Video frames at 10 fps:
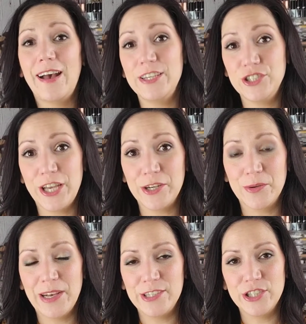
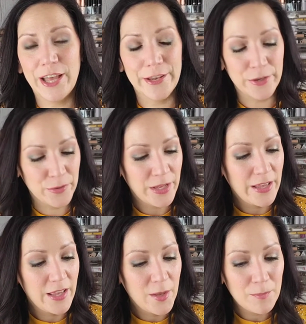eyeshadow.
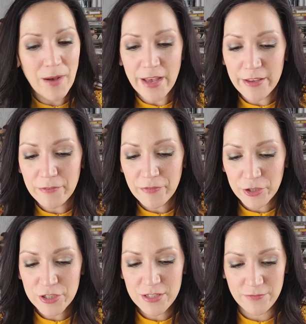My
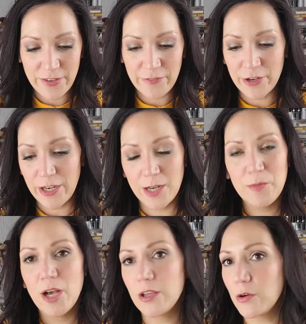first favorite, and I'm
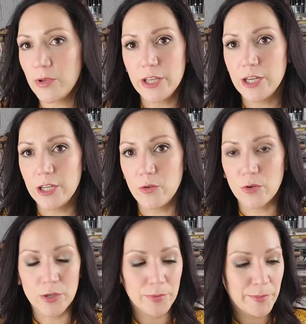not going in any
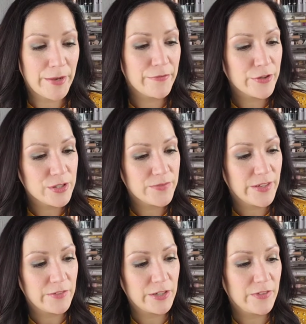order, but my first
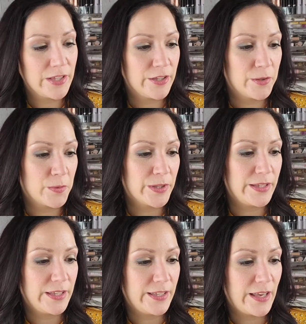favorite of the year were
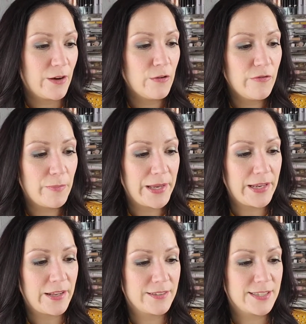the e.l.f.
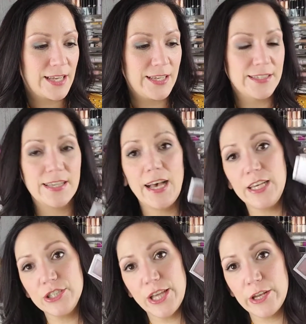Bite Size
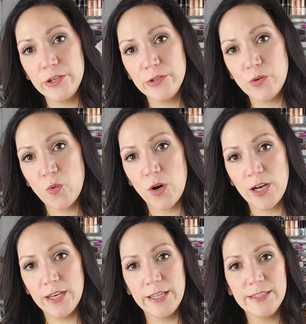Eyeshadow
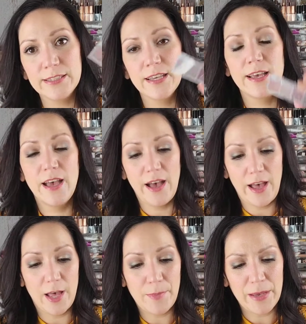Quads.
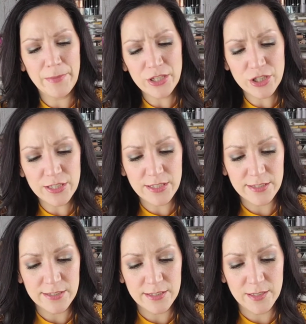I mentioned
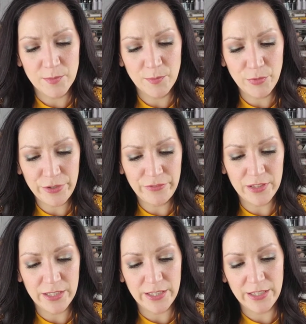these
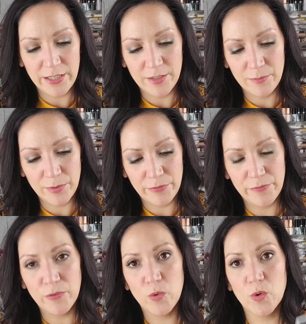briefly
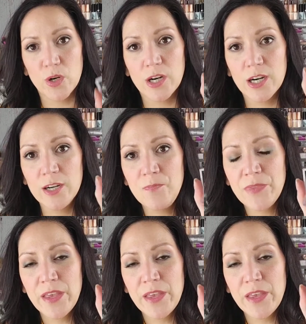before,